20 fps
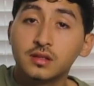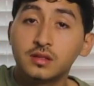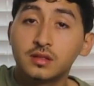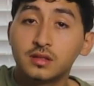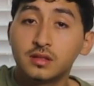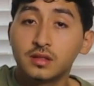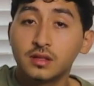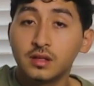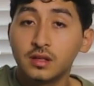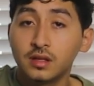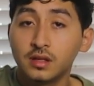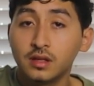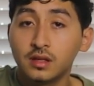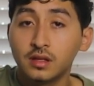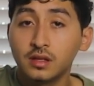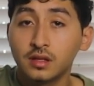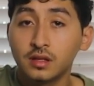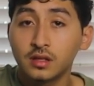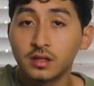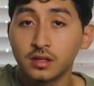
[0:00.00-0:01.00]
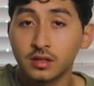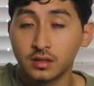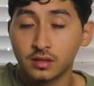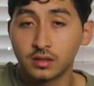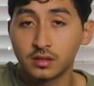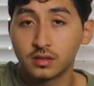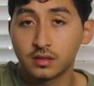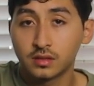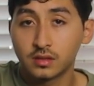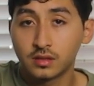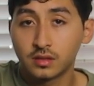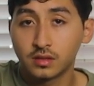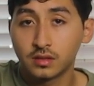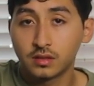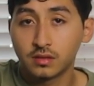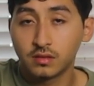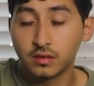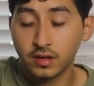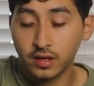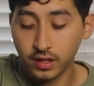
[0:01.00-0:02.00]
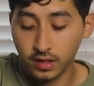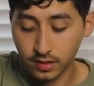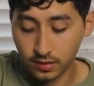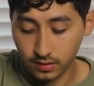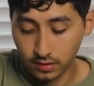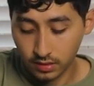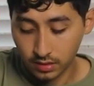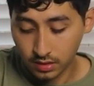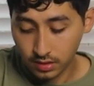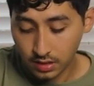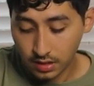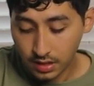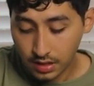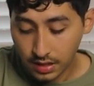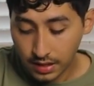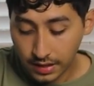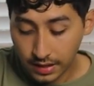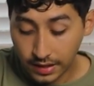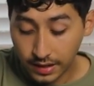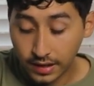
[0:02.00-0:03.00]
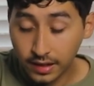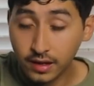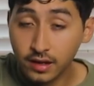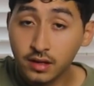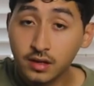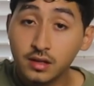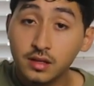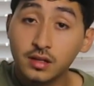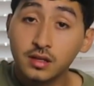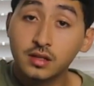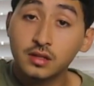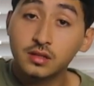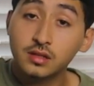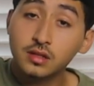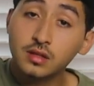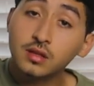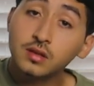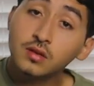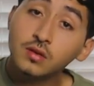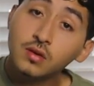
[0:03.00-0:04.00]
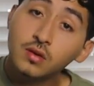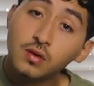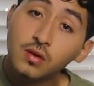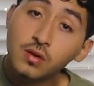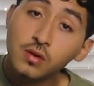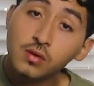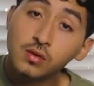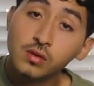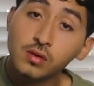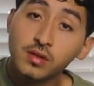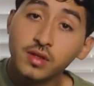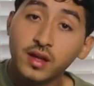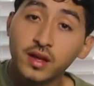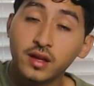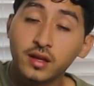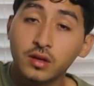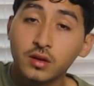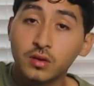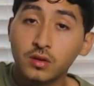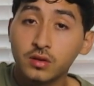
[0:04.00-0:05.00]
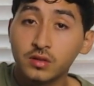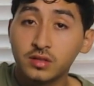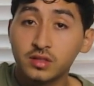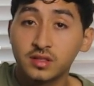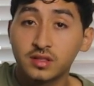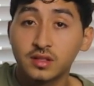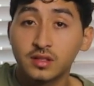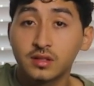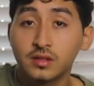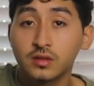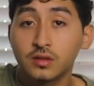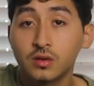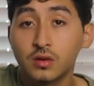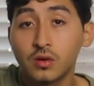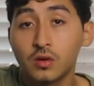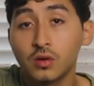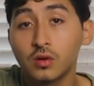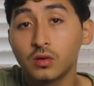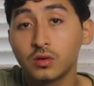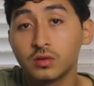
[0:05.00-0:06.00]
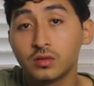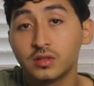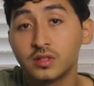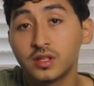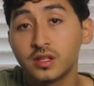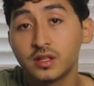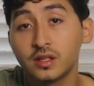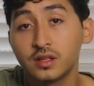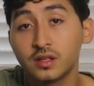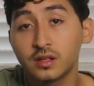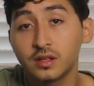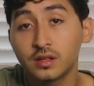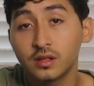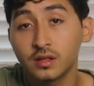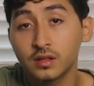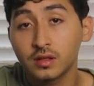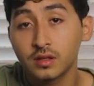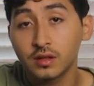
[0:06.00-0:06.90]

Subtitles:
to sing, right? I need to know that you're still holding